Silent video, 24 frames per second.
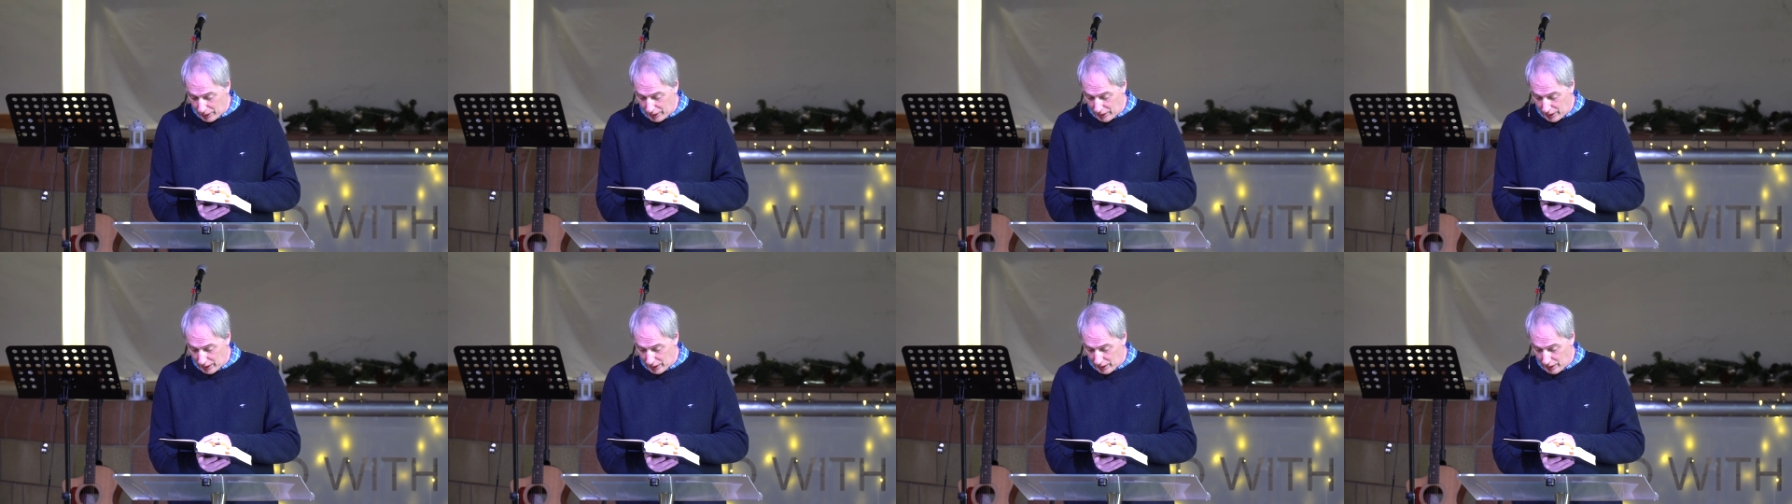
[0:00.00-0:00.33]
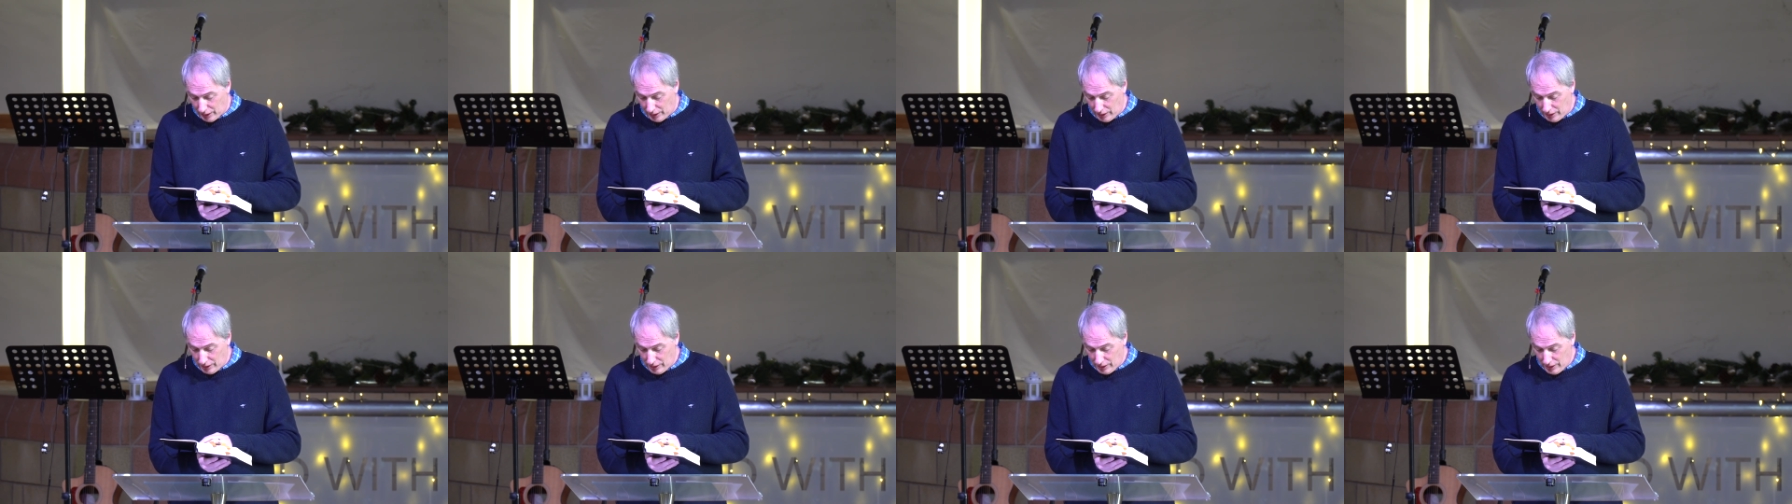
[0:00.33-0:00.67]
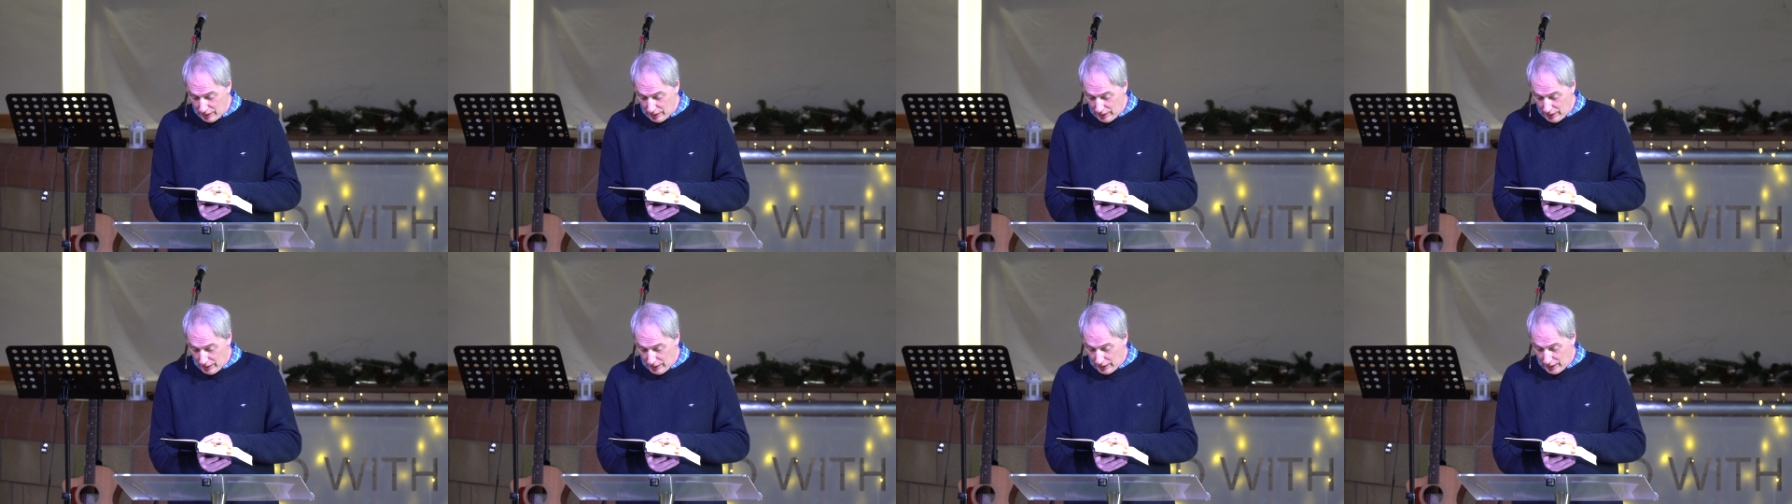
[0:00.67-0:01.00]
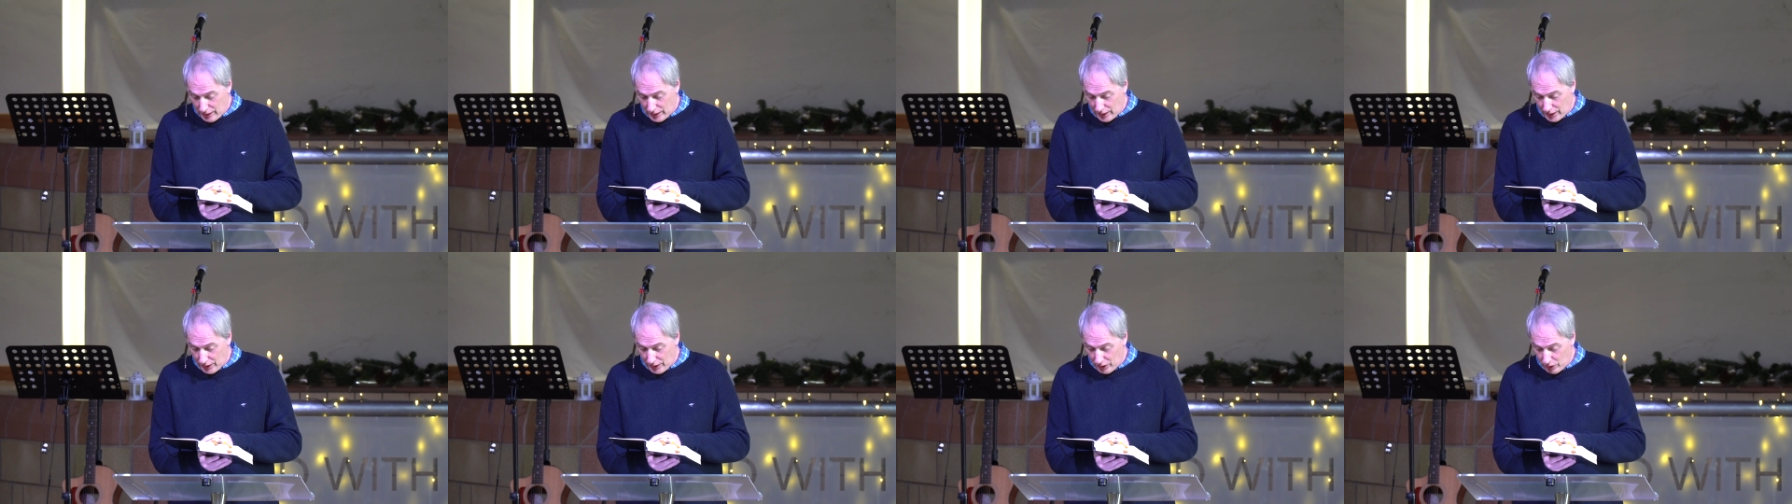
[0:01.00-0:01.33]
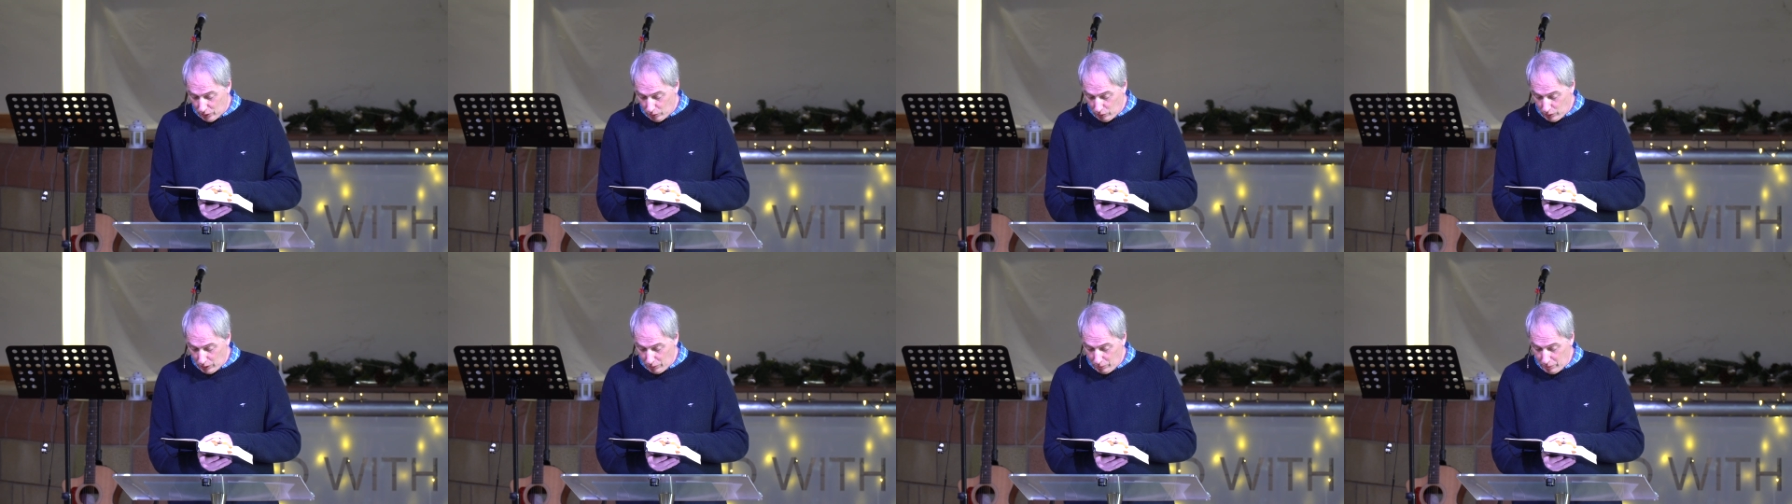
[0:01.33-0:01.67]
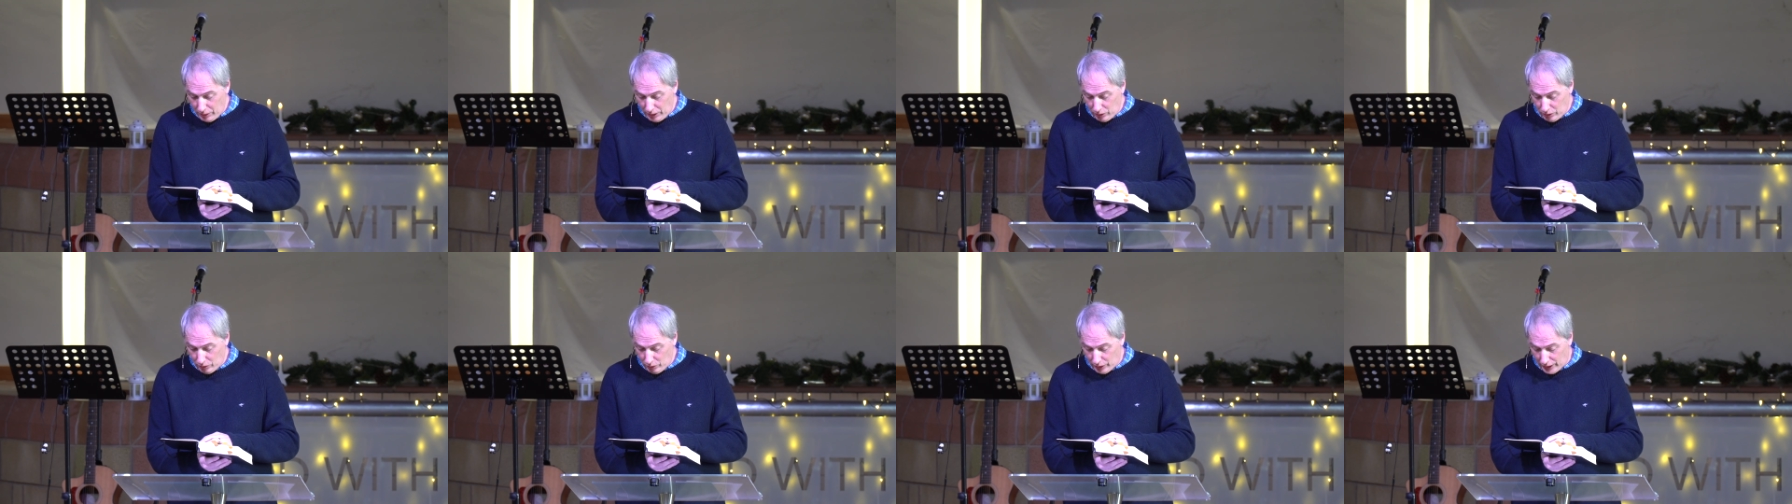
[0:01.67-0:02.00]
day, and there will
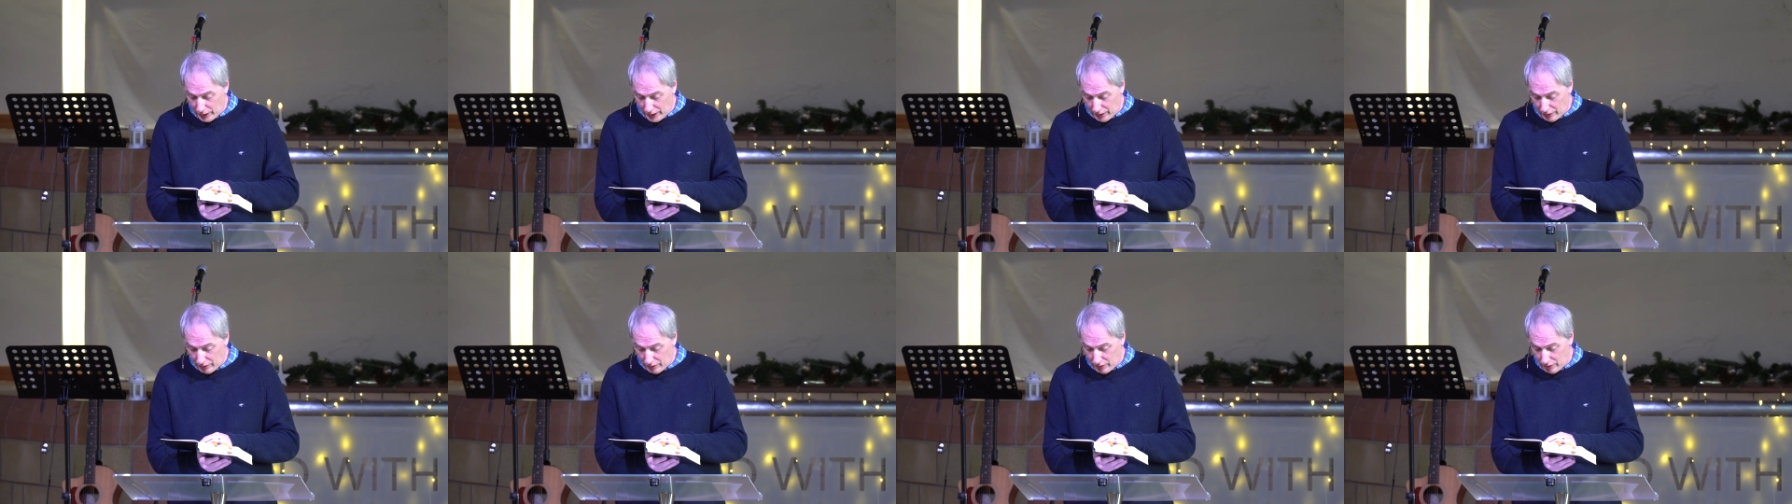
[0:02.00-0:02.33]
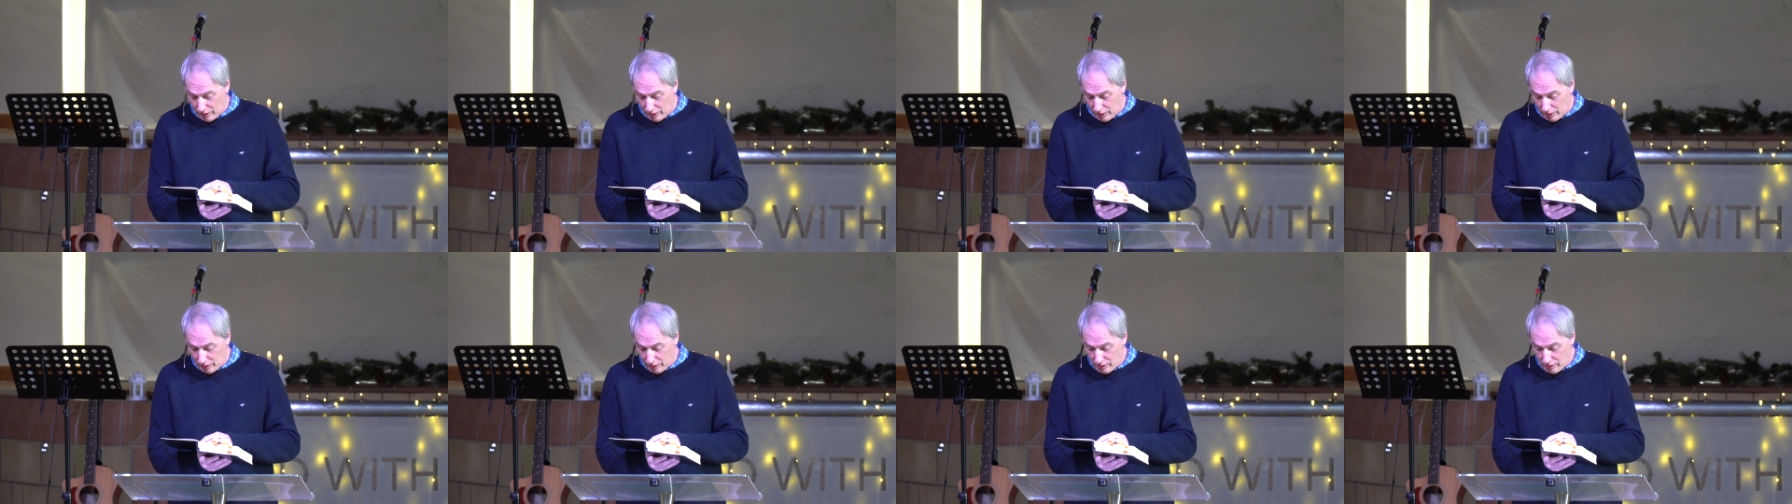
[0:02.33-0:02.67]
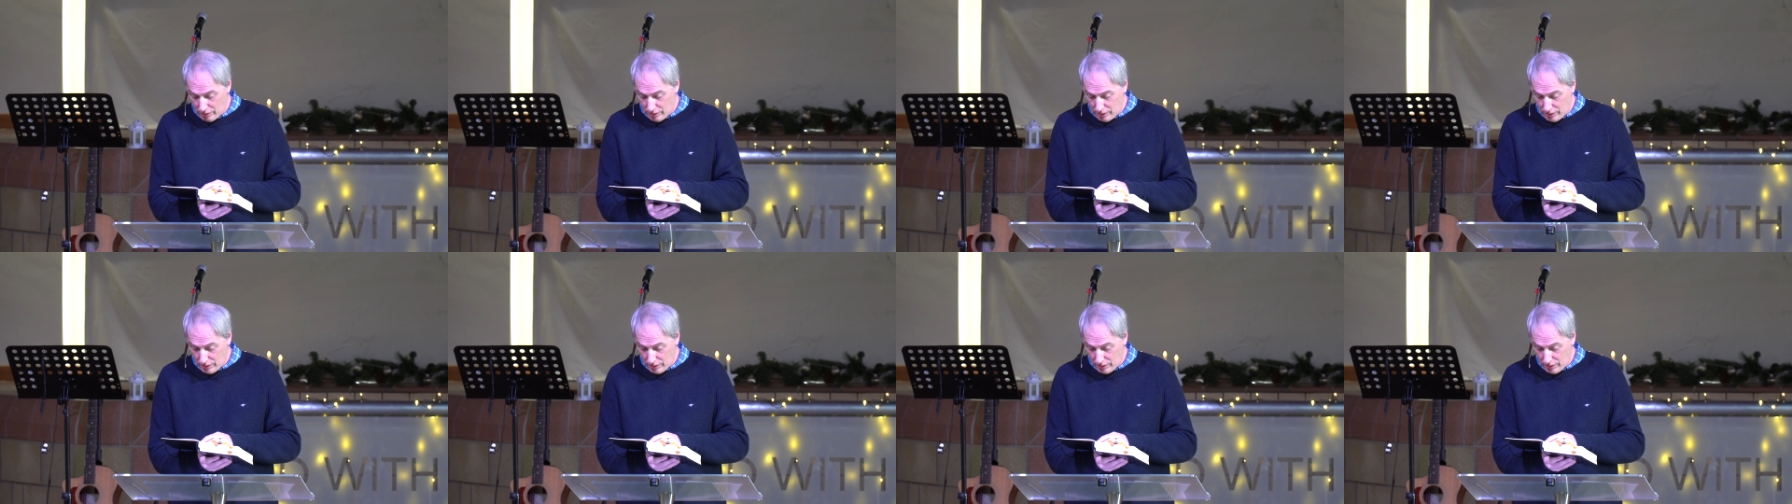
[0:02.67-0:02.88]
be no night there.